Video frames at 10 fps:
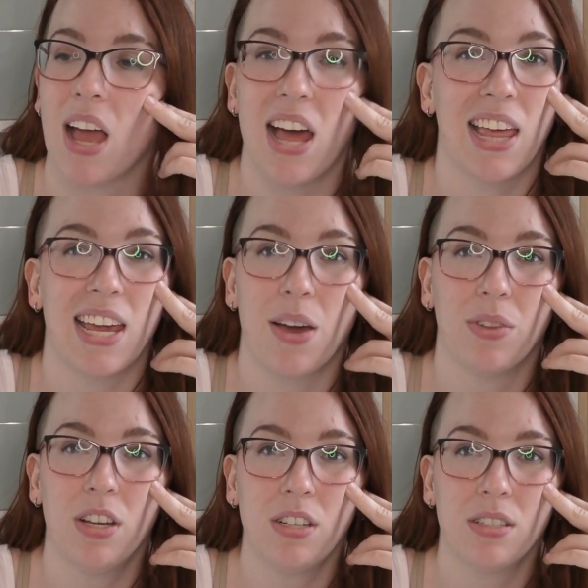I like how
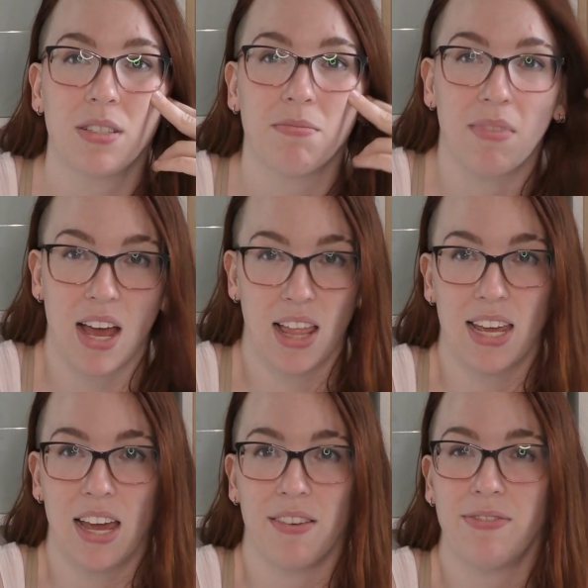it looks. I
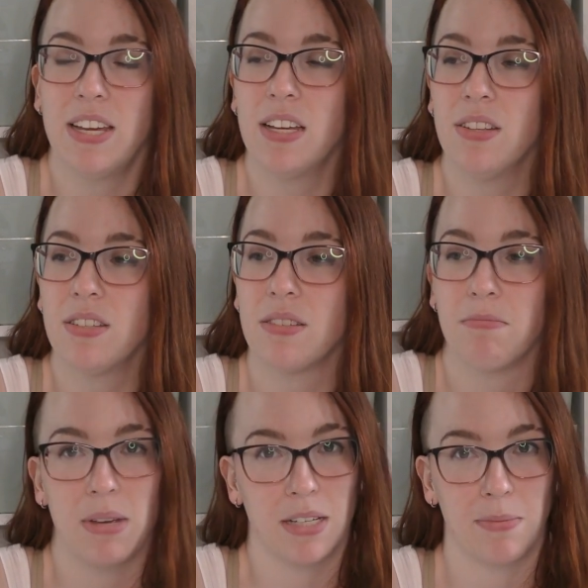like how it feels.
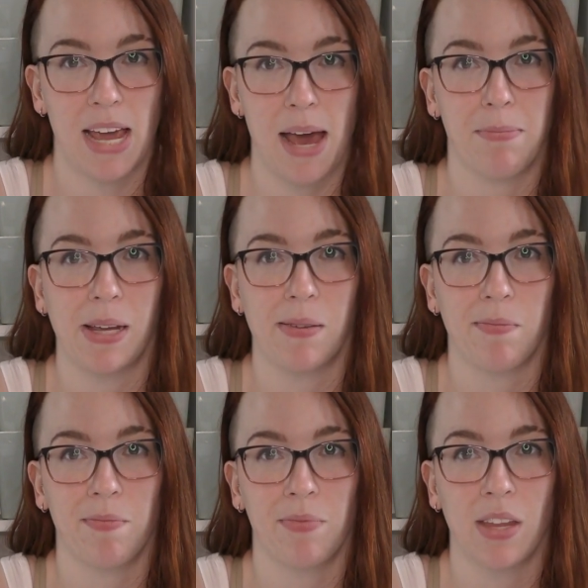Makes me happy.
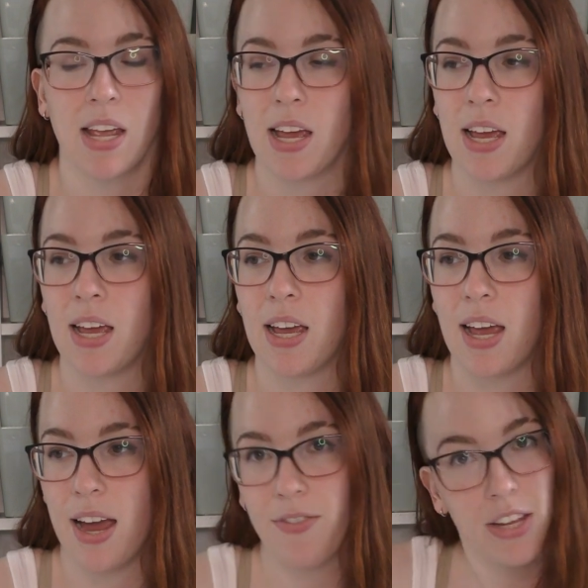
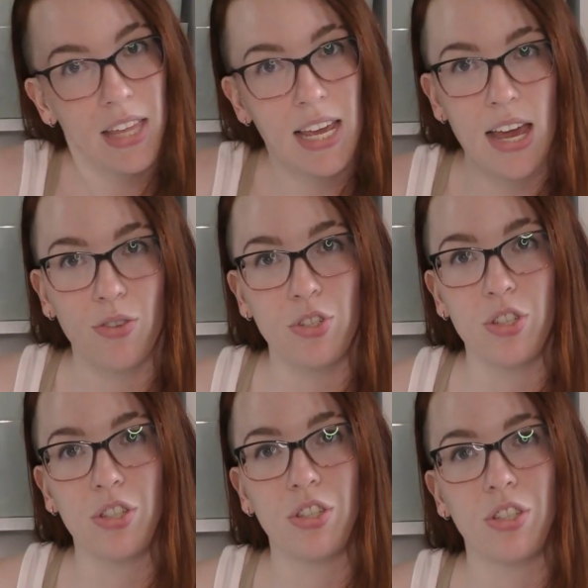Everything
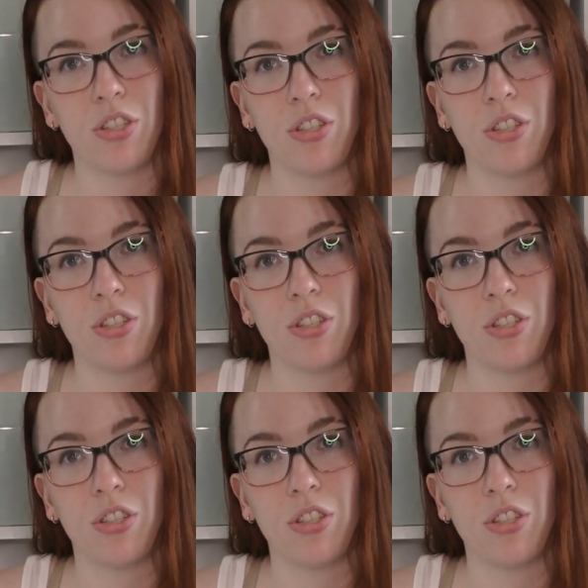else